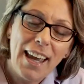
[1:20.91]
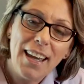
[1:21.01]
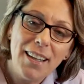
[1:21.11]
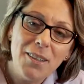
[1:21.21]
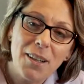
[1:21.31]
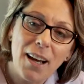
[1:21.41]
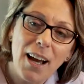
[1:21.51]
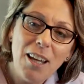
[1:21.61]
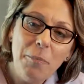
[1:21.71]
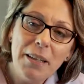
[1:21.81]
And
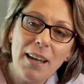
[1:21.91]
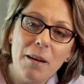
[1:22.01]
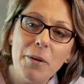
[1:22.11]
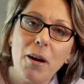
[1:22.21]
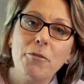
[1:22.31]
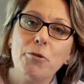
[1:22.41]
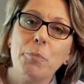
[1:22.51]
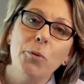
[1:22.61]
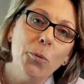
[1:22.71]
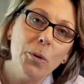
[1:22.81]
I became an
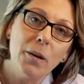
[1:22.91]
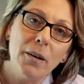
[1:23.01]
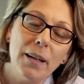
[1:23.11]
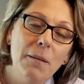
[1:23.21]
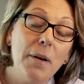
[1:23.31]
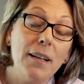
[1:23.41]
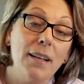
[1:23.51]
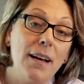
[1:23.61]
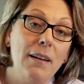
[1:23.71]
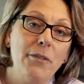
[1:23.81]
entrepreneur in my
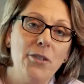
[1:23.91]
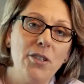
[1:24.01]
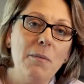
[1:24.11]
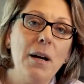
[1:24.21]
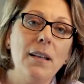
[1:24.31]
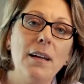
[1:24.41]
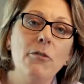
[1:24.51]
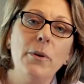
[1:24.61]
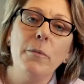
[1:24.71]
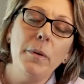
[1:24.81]
life to share my
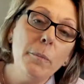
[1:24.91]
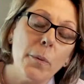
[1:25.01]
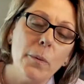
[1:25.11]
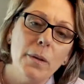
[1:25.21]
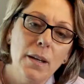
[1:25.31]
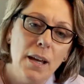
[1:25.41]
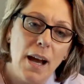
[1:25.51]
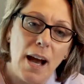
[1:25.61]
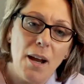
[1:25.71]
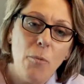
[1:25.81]
life with people.
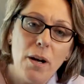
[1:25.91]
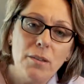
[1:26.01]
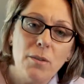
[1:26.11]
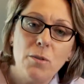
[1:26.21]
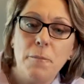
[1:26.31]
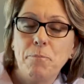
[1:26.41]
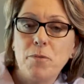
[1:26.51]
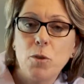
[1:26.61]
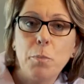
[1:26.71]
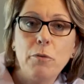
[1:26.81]
I wanted
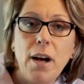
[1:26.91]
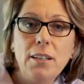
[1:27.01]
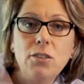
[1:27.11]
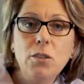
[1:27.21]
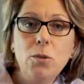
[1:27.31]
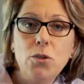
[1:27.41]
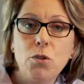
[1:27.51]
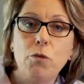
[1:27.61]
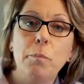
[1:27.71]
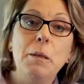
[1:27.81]
to provide
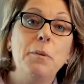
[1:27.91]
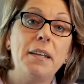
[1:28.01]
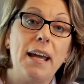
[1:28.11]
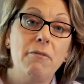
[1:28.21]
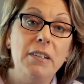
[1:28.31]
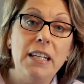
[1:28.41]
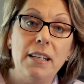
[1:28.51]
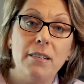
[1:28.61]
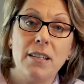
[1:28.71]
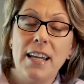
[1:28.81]
solutions for people that have
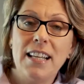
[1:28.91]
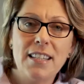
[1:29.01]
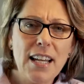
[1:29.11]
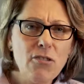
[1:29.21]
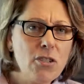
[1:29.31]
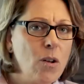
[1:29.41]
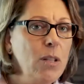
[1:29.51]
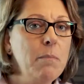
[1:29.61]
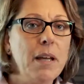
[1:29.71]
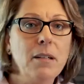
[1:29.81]
needs. It's not just
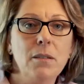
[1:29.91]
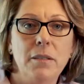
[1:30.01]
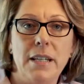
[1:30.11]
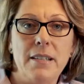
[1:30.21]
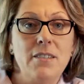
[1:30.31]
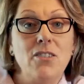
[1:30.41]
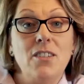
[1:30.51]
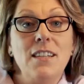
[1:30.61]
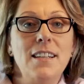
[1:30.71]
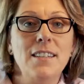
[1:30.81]
only medical needs, it's
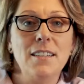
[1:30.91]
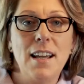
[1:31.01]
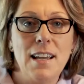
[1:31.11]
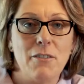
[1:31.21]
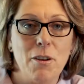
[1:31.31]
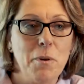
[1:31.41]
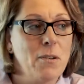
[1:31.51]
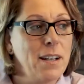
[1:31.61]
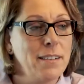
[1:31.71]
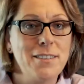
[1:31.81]
just needs in life. I'm a
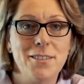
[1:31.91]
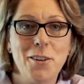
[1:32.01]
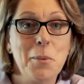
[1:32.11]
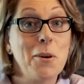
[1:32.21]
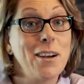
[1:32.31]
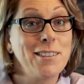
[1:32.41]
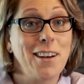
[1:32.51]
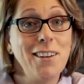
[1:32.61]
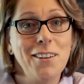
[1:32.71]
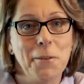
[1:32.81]
great listener, I'm a great
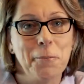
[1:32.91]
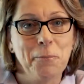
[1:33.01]
talker.